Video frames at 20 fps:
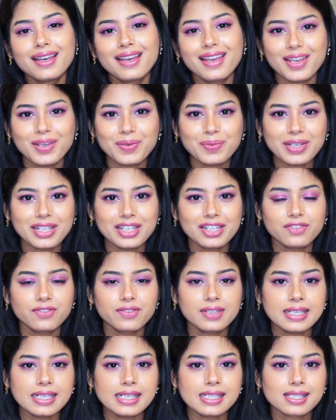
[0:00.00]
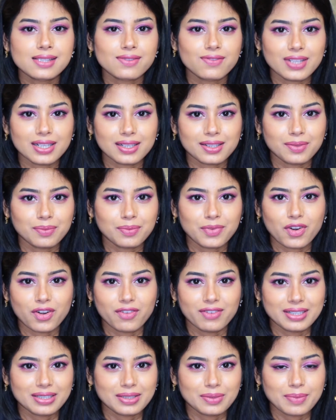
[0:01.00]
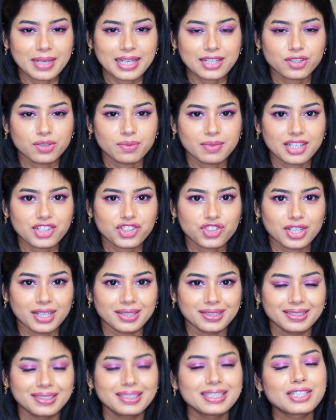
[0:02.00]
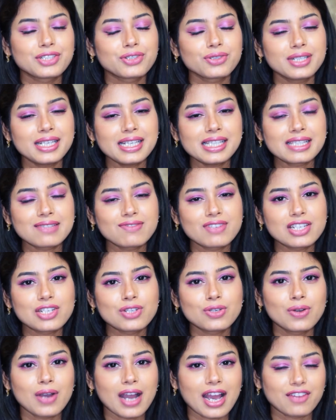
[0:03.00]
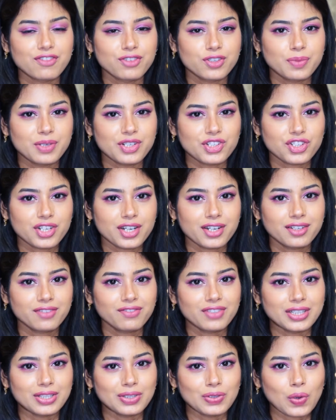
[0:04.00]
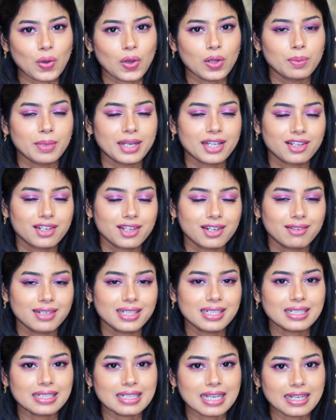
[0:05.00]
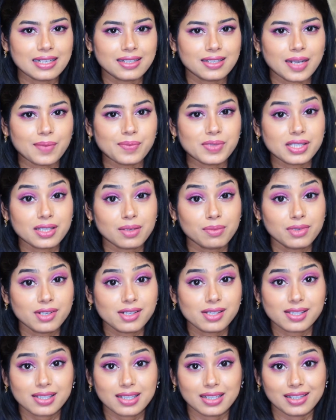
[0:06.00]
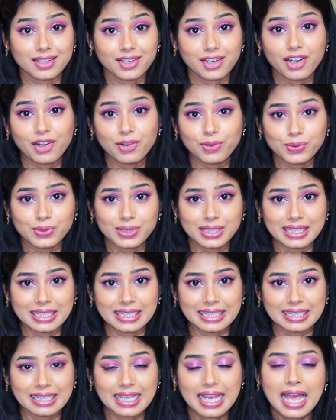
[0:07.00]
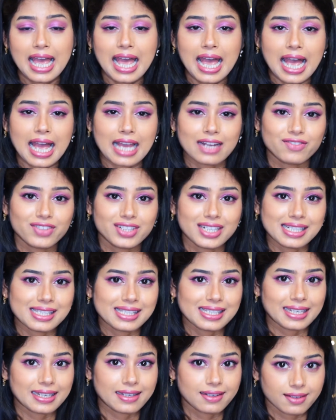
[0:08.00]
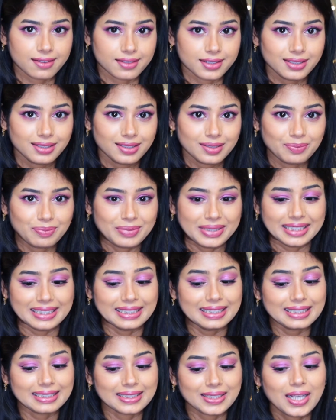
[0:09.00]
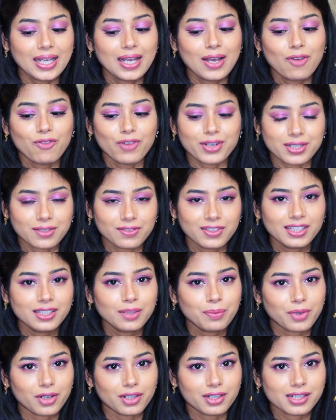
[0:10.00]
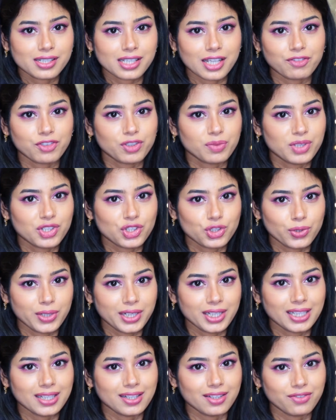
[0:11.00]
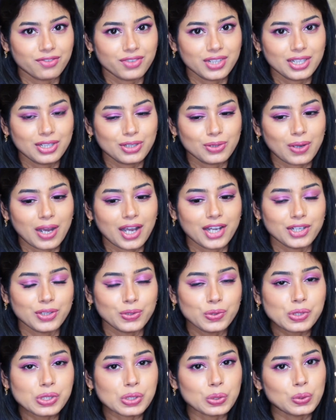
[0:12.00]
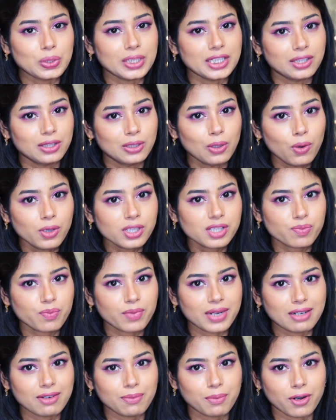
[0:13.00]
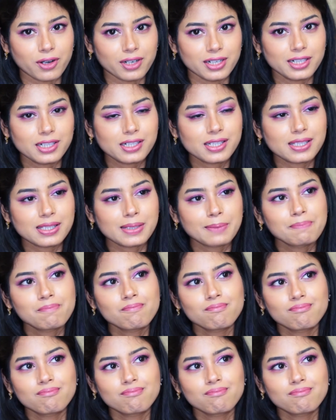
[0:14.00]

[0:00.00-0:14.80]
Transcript: Hey my lovelies, welcome back to my channel. In today's video, I will be sharing with you all my current nighttime summer skincare routine. And when I say current, means whatever the products I will be showing in the video, I use only those products